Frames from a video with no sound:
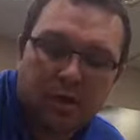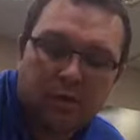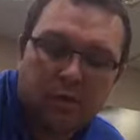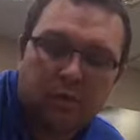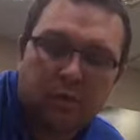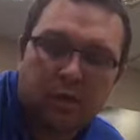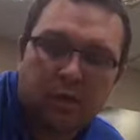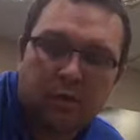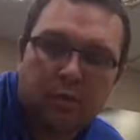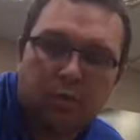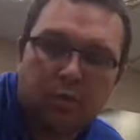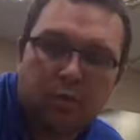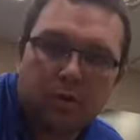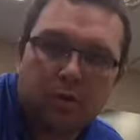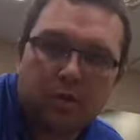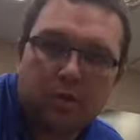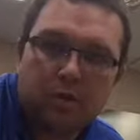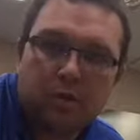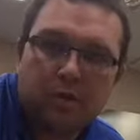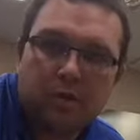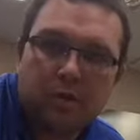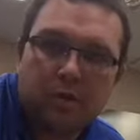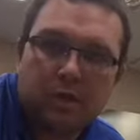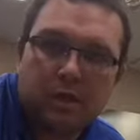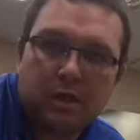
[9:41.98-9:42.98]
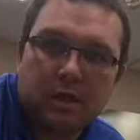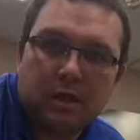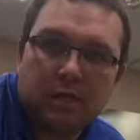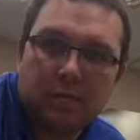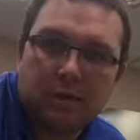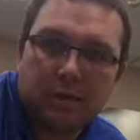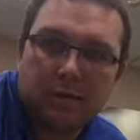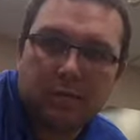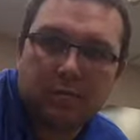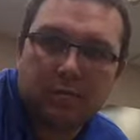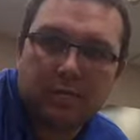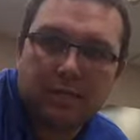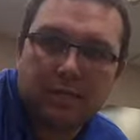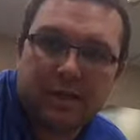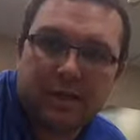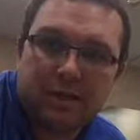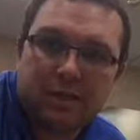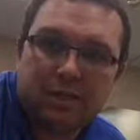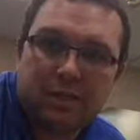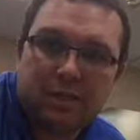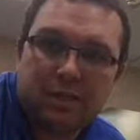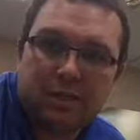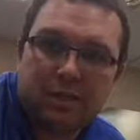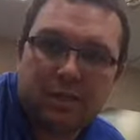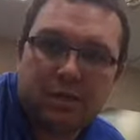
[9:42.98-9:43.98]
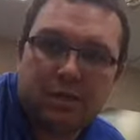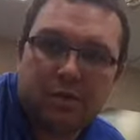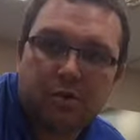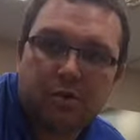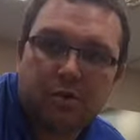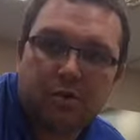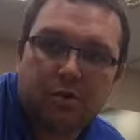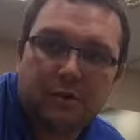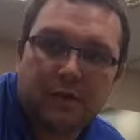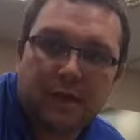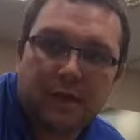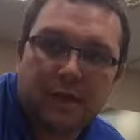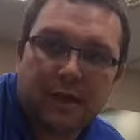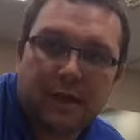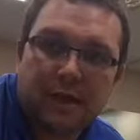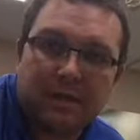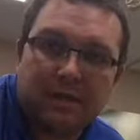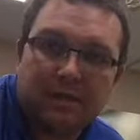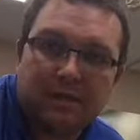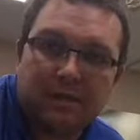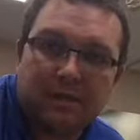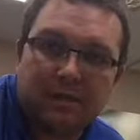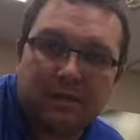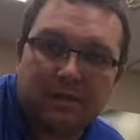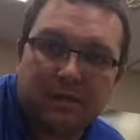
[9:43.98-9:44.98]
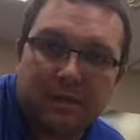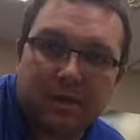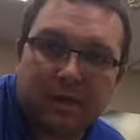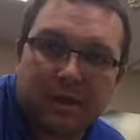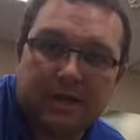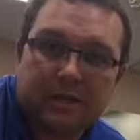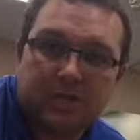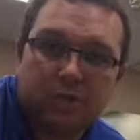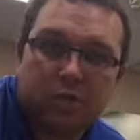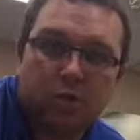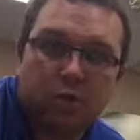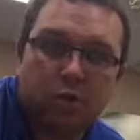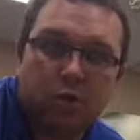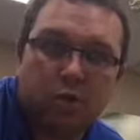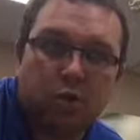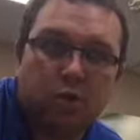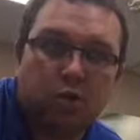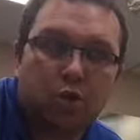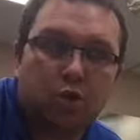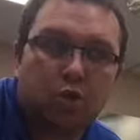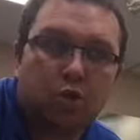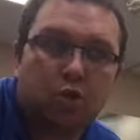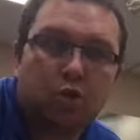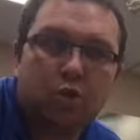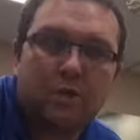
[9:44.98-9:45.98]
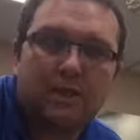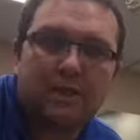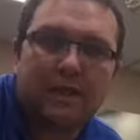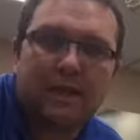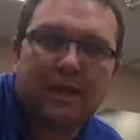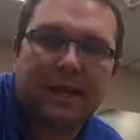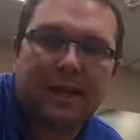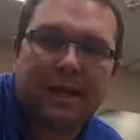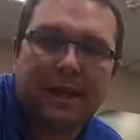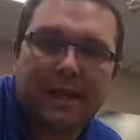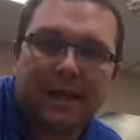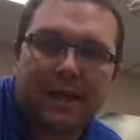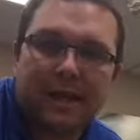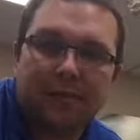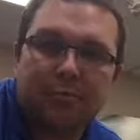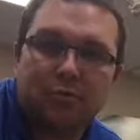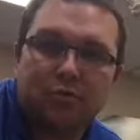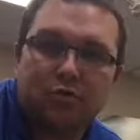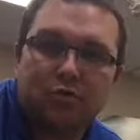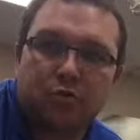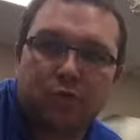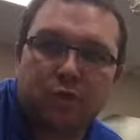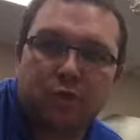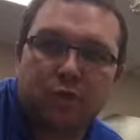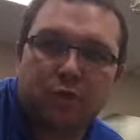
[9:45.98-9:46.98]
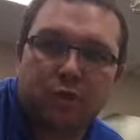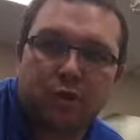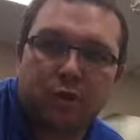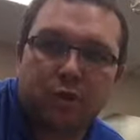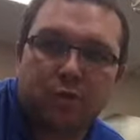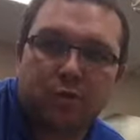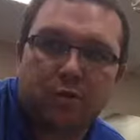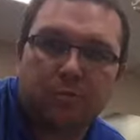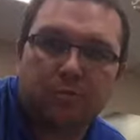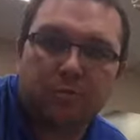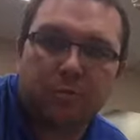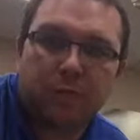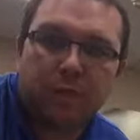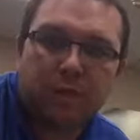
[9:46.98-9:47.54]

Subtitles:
we can potentially use an exercise called a Nordic hamstring curl.